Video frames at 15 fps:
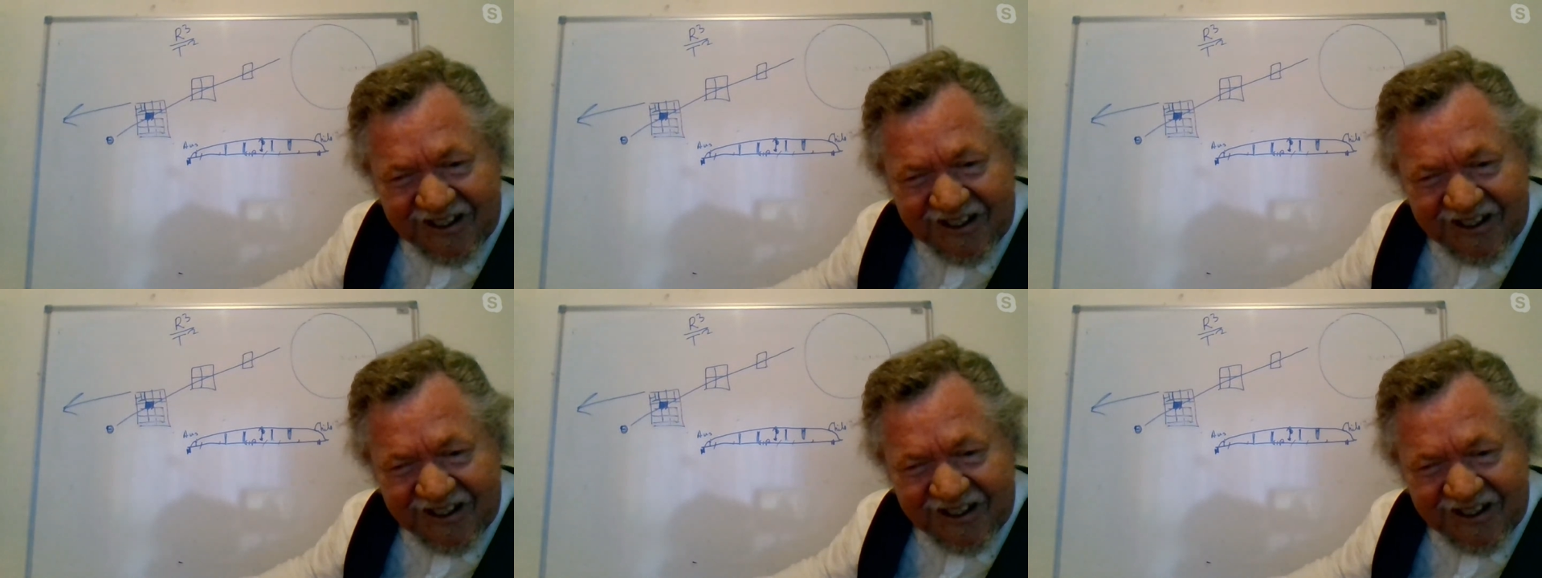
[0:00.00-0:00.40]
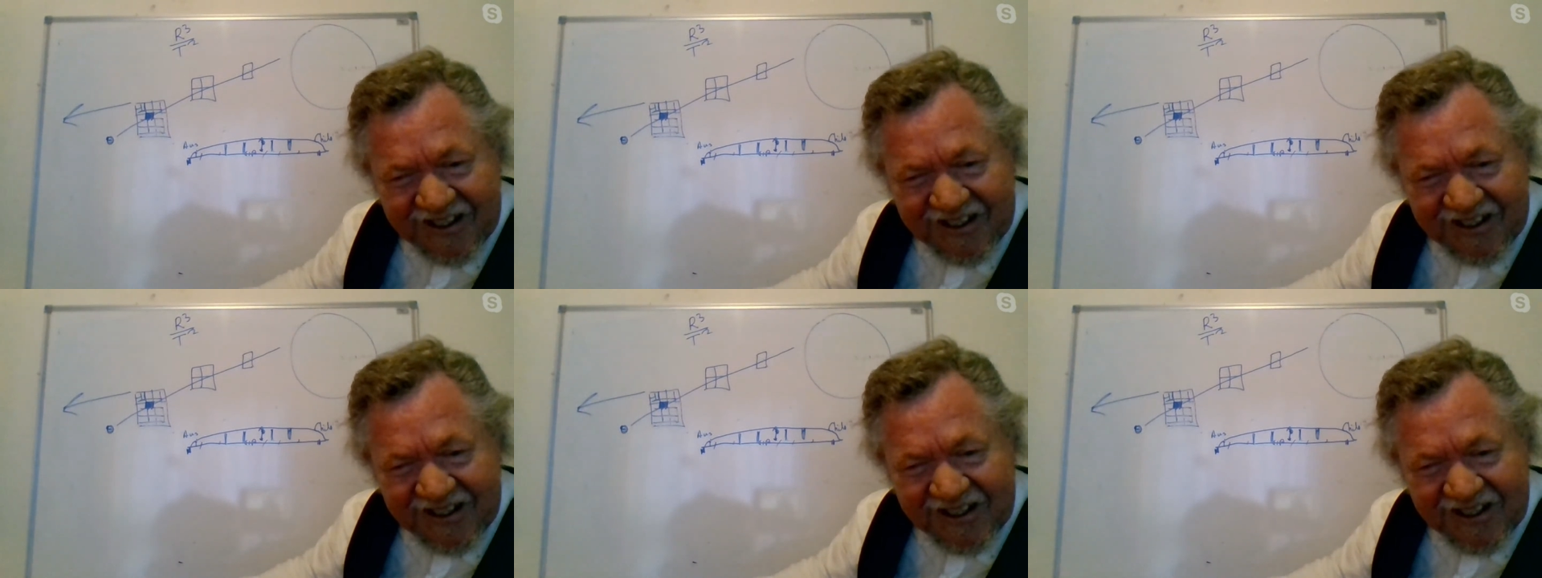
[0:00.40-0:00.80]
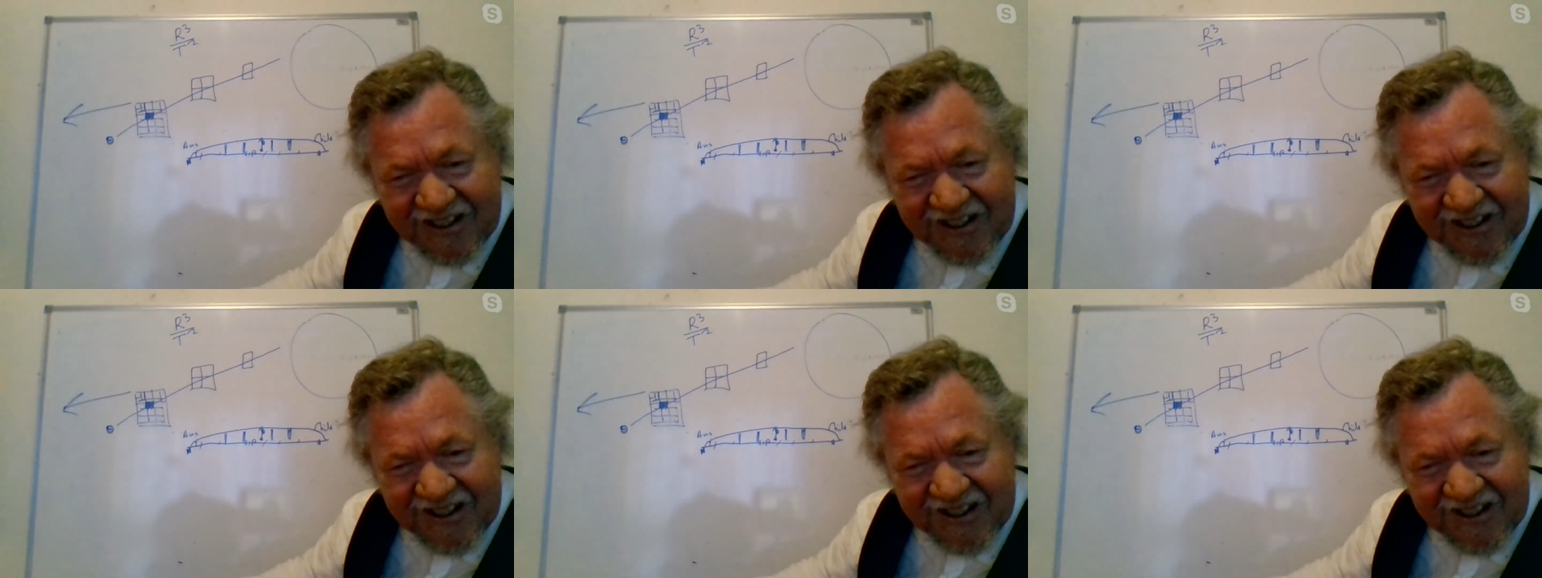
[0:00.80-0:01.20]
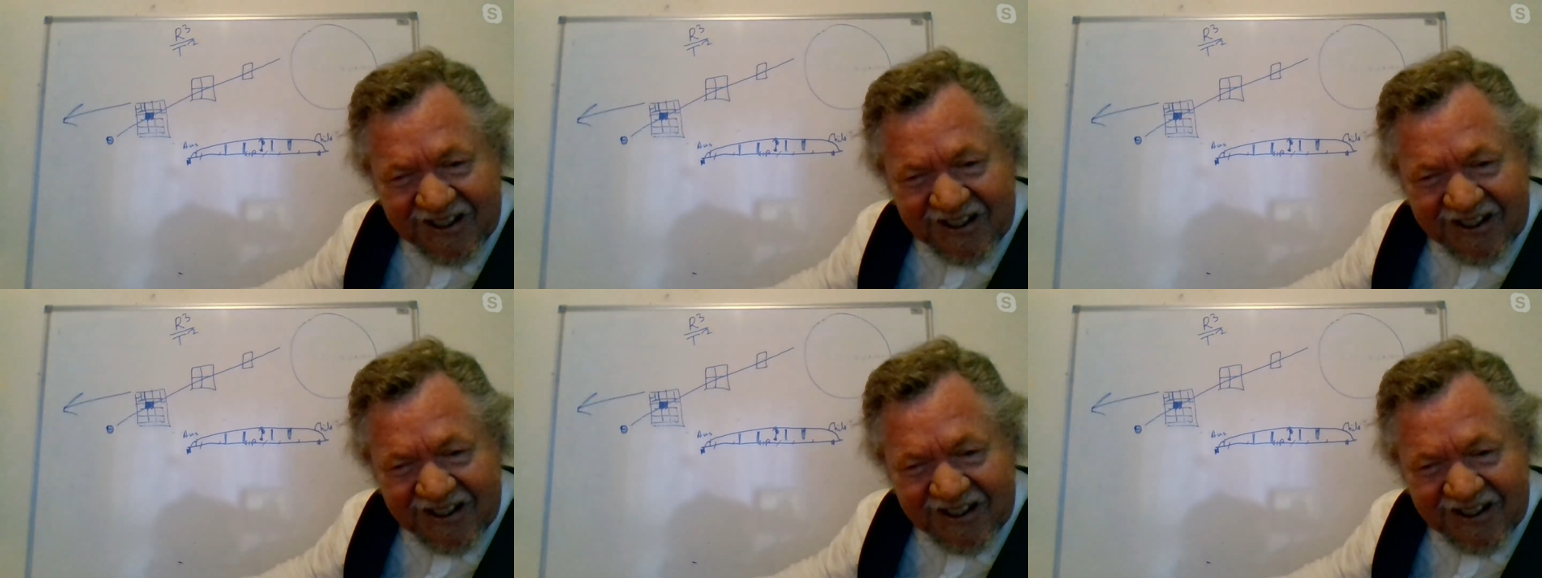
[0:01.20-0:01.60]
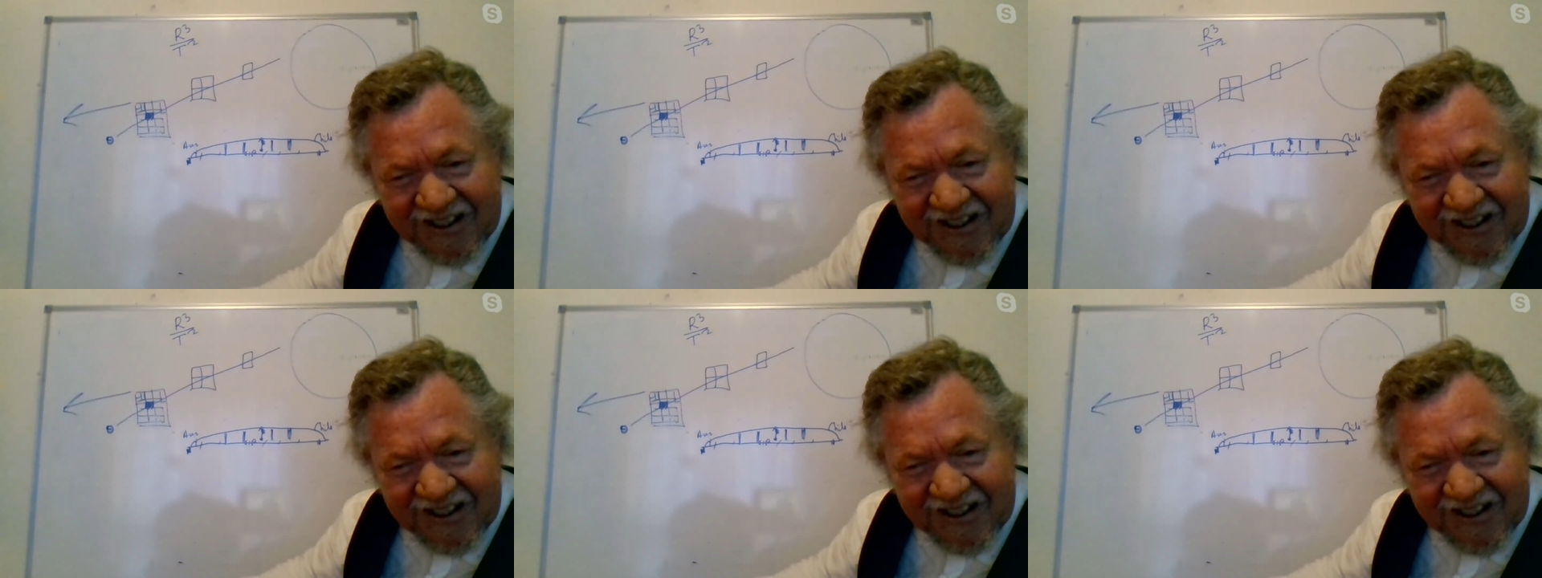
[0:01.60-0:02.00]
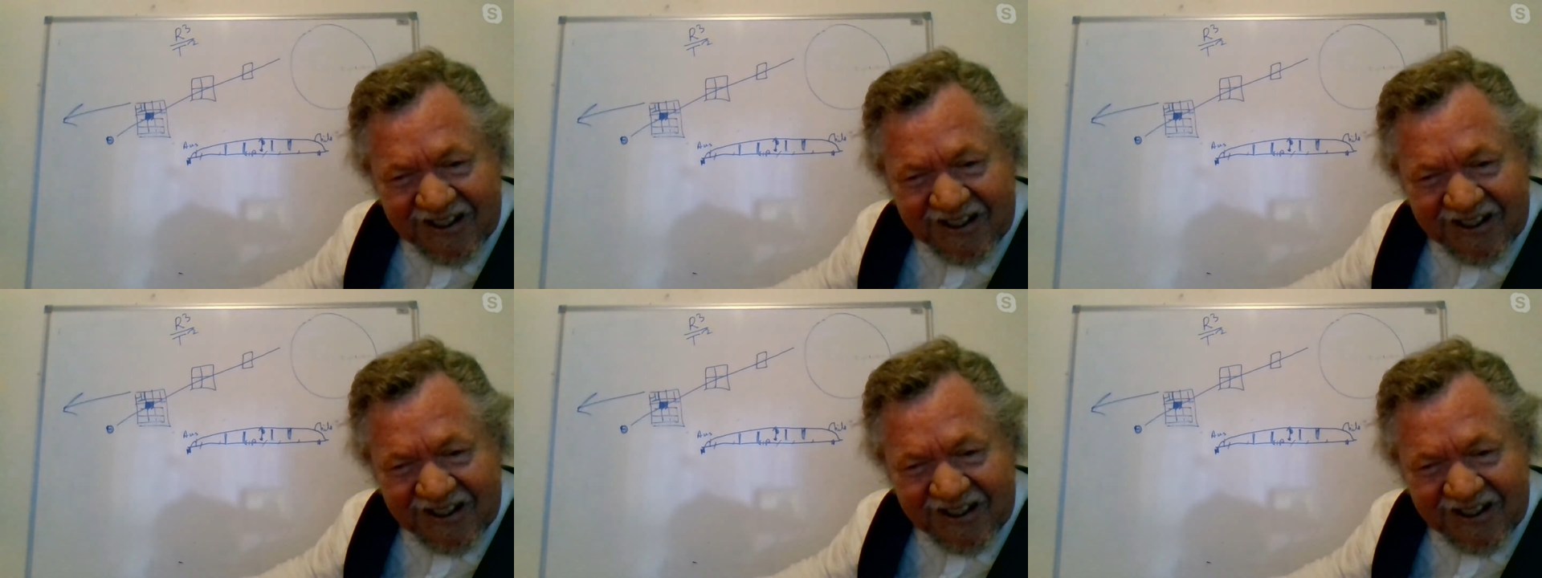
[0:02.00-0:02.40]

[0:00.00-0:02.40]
So even on flat